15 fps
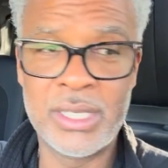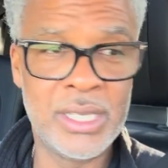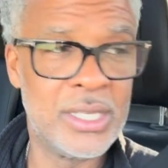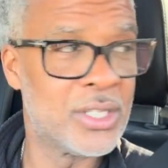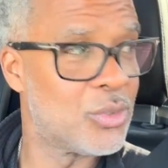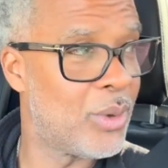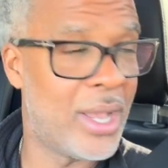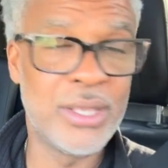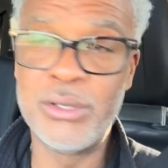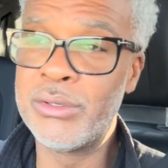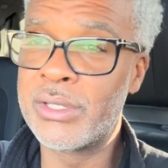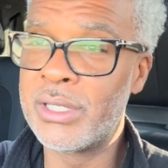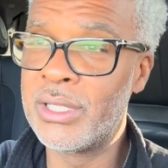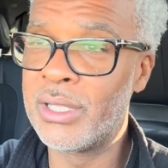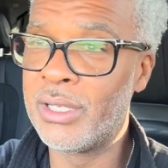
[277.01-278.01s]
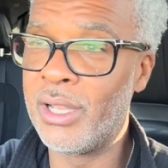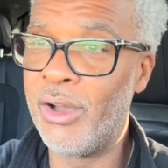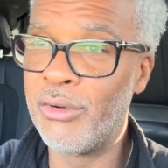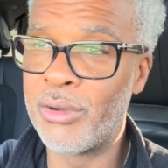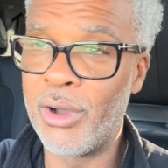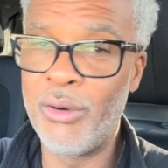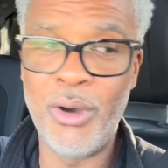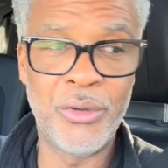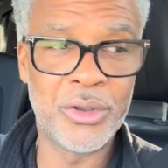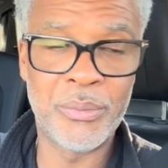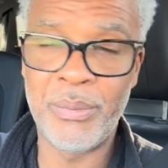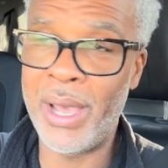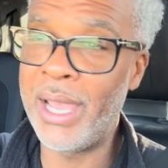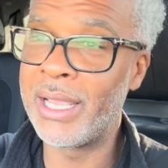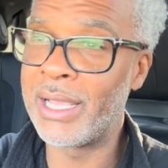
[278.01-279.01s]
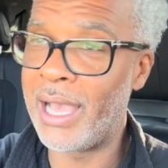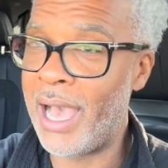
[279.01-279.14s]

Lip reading: Hence why you see the logo on the bike,